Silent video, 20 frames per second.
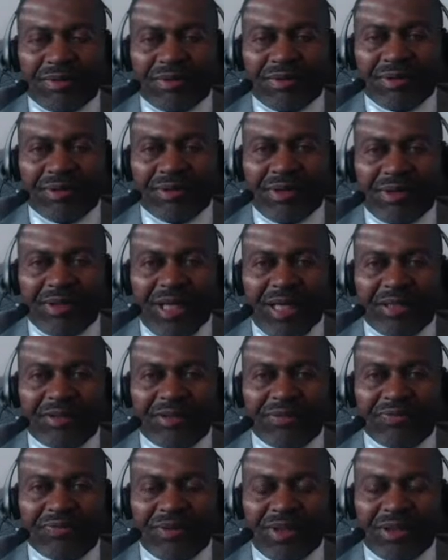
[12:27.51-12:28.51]
So that's
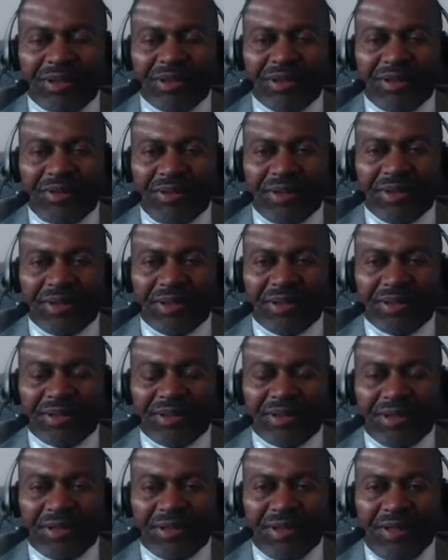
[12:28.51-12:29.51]
one of the things